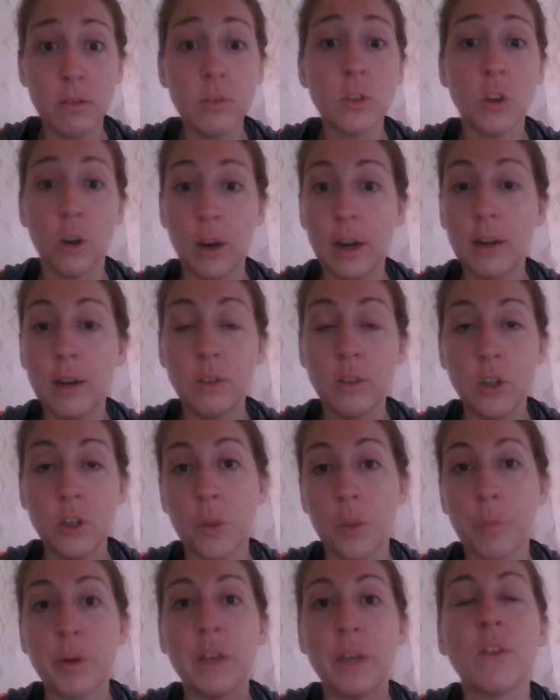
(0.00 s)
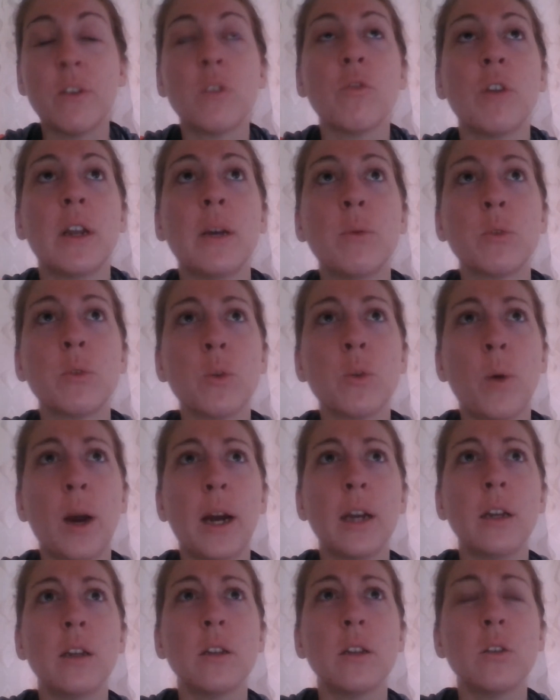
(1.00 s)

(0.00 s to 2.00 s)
So, the previous run it was quite